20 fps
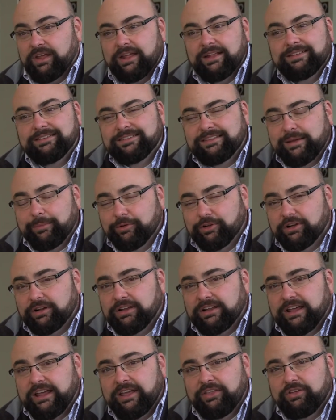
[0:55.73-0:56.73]
And
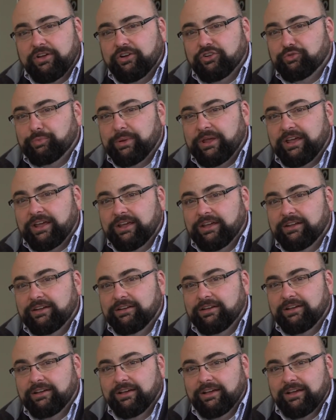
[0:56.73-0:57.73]
similarly, there's
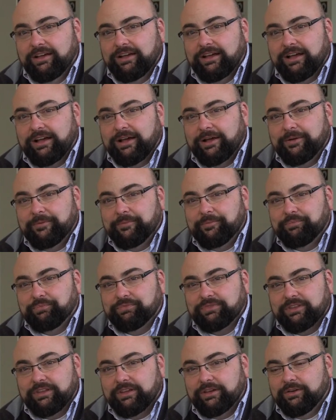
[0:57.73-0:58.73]
been um,
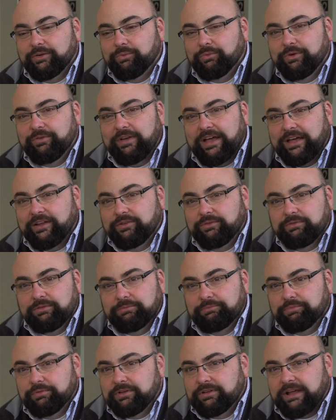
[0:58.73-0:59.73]
we've had
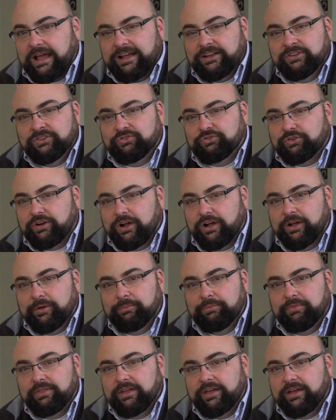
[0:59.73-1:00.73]
guidance
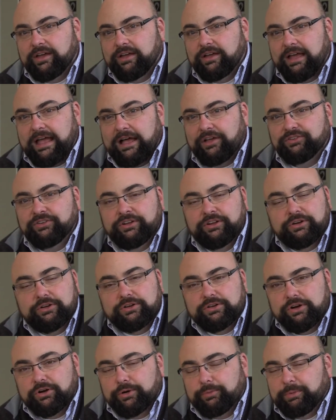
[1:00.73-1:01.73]
from the Housing
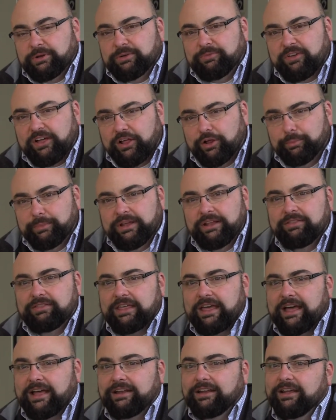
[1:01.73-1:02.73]
and Urban Development
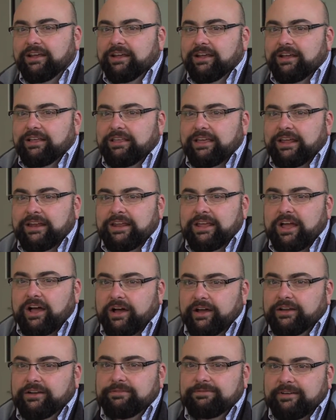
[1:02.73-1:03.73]
that any
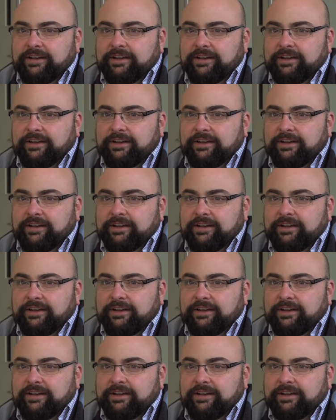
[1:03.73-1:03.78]
HUD